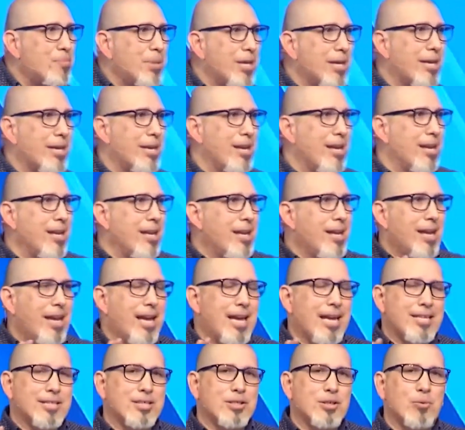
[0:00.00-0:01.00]
And,
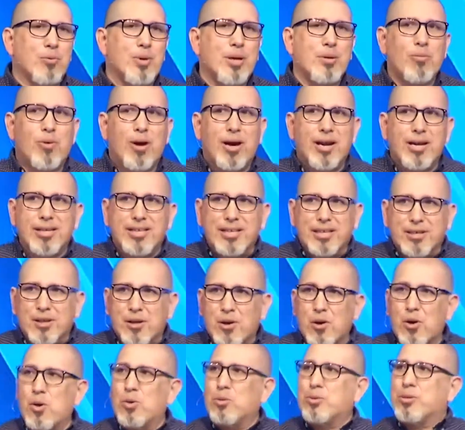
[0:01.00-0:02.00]
and so we wanted to
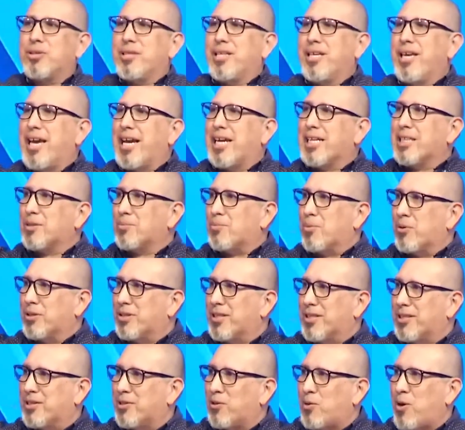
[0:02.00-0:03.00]
go to the experts.
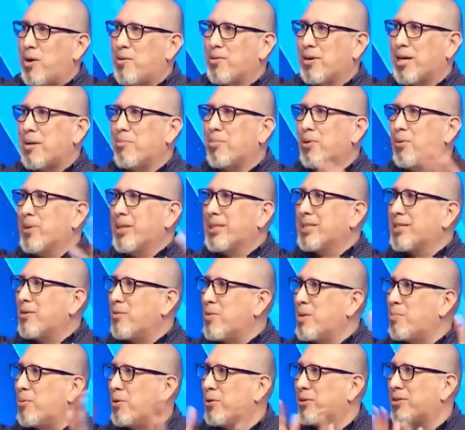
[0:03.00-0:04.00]
And so a couple of weeks ago,
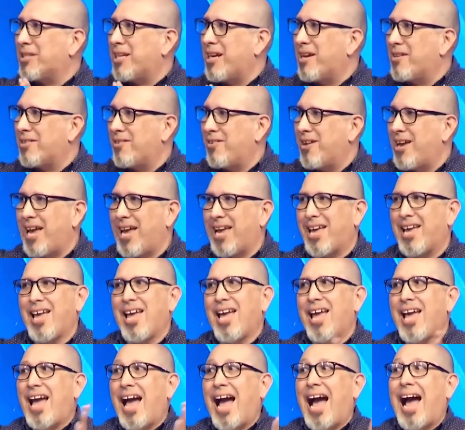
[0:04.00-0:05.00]
we posted out there, hey,
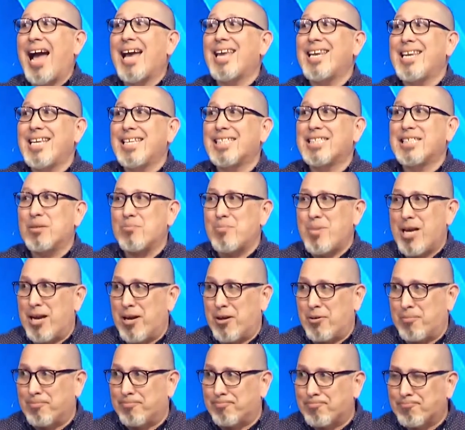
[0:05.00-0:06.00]
I need some
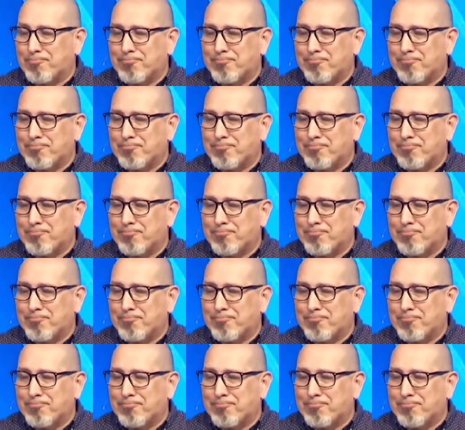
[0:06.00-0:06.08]
help.